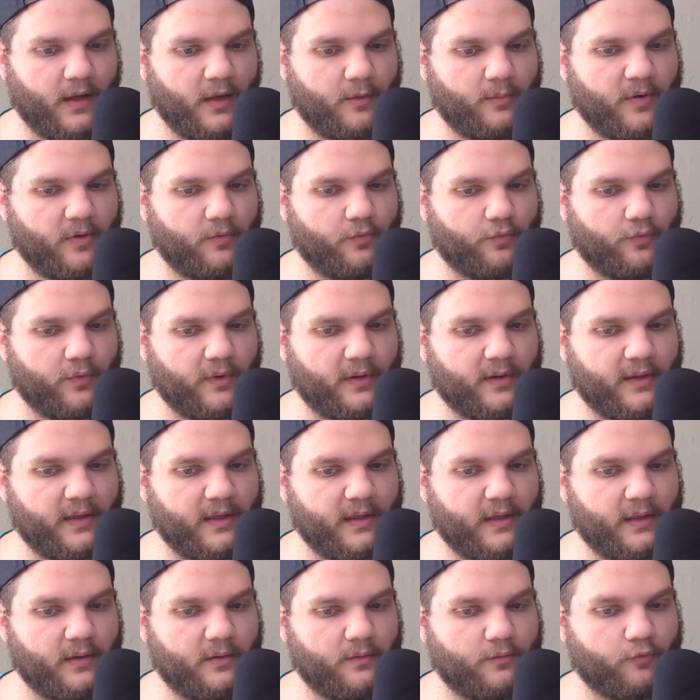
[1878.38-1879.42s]
It'd be
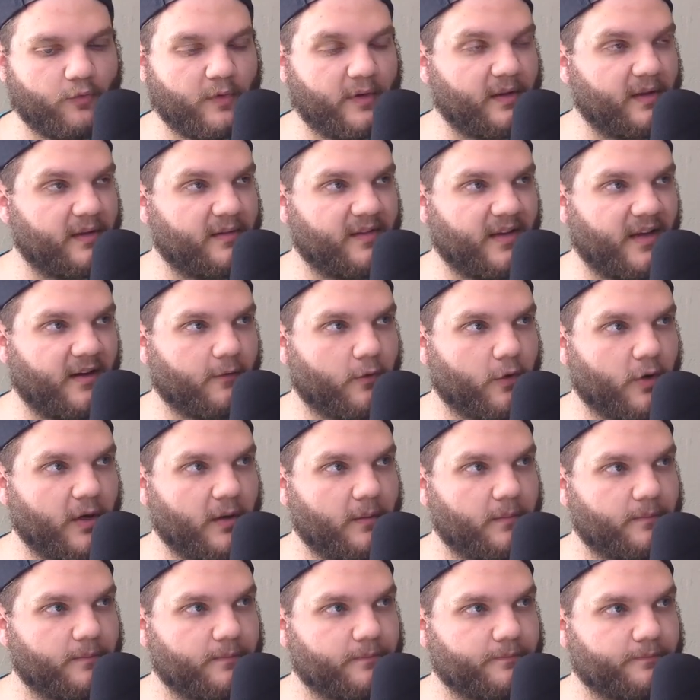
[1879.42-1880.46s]
really, really
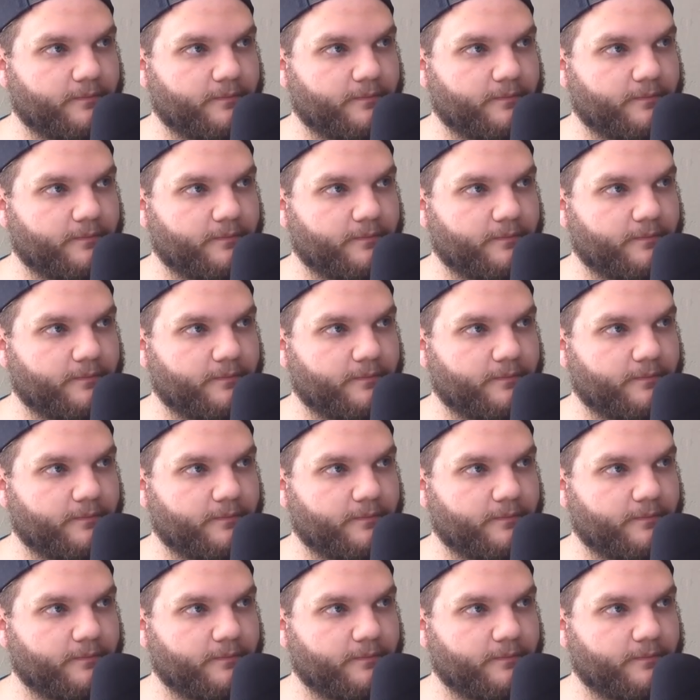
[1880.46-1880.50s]
savory.